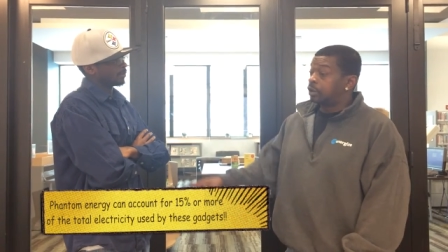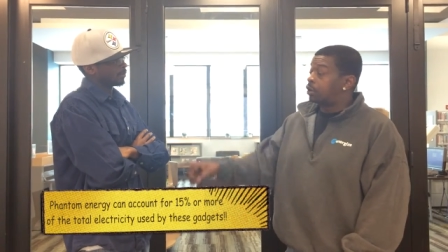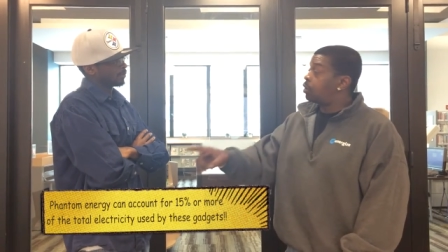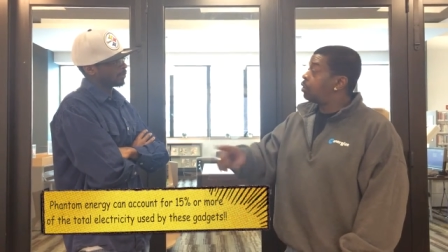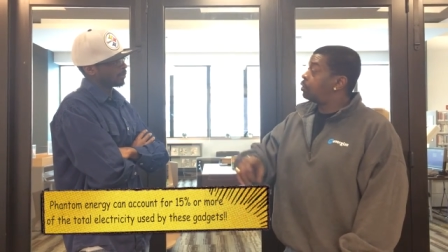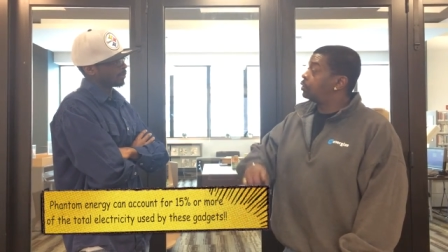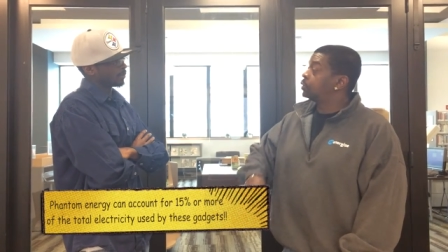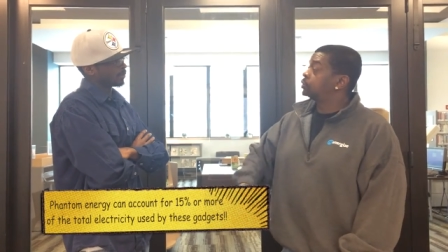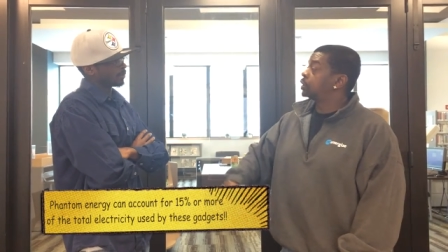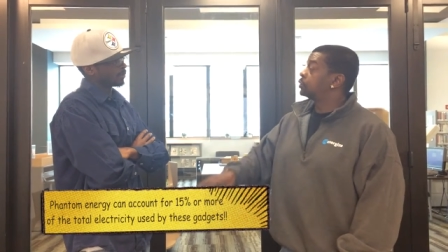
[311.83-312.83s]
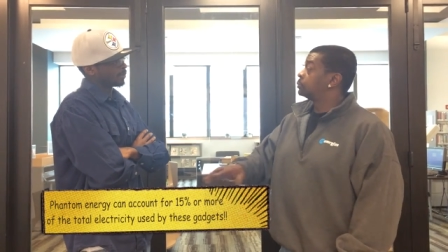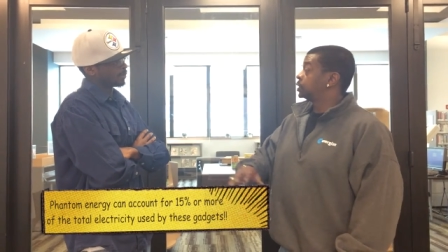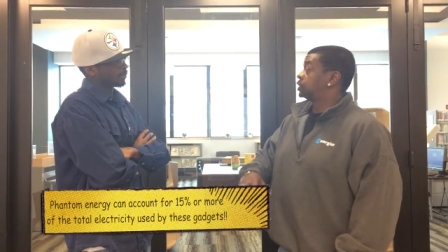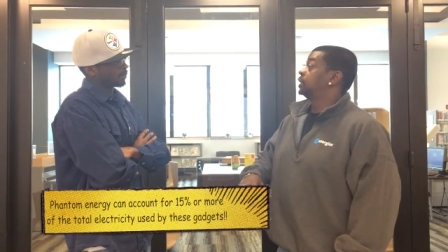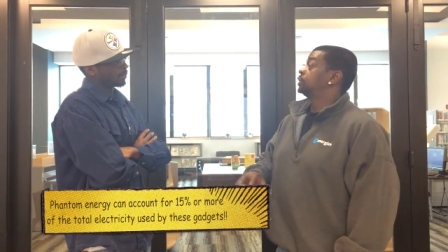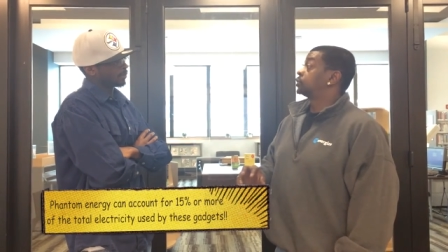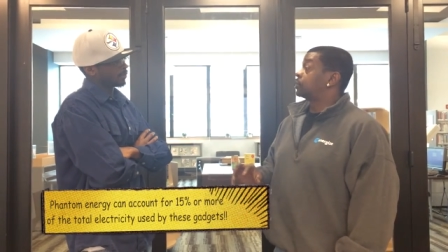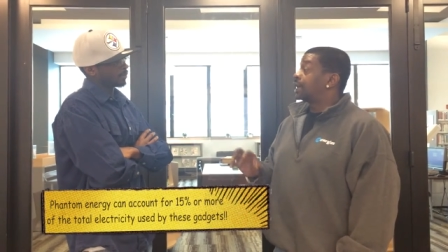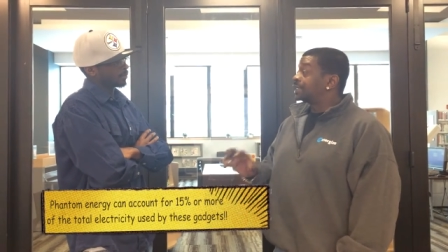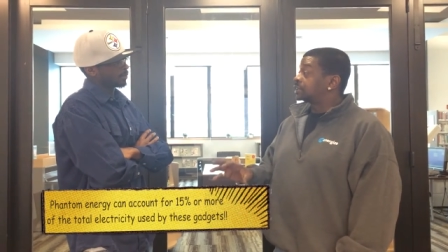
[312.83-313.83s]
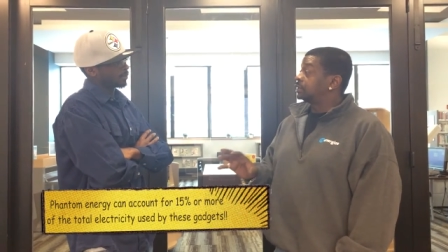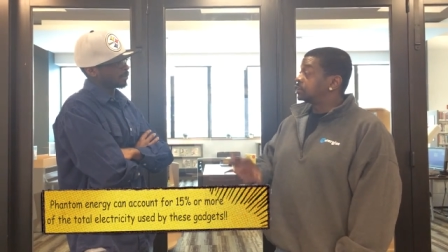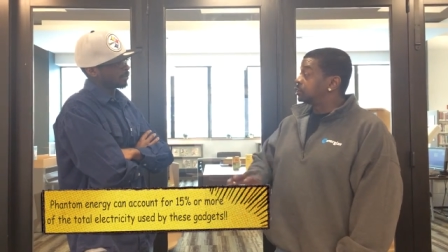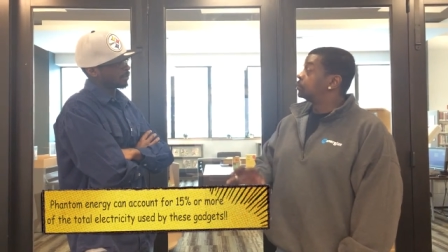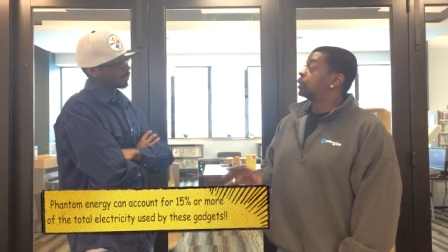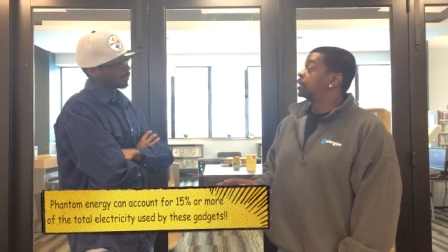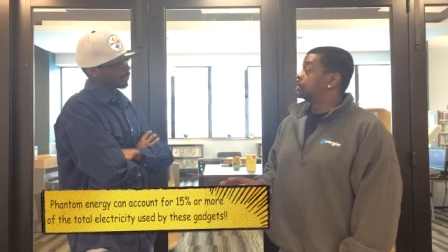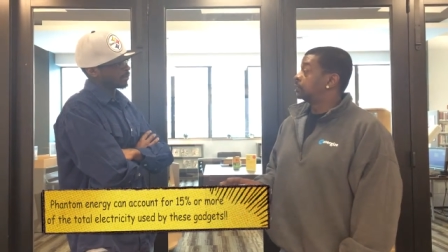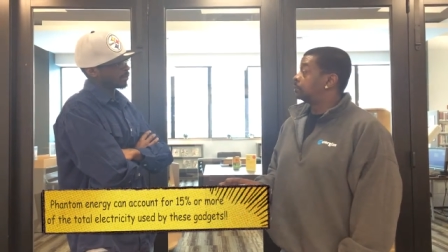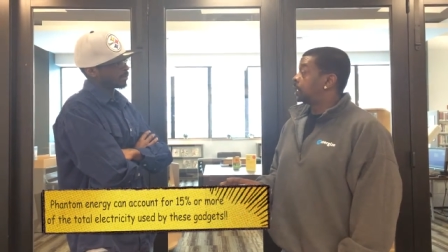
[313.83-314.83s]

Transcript: all those other machines are actually still running in the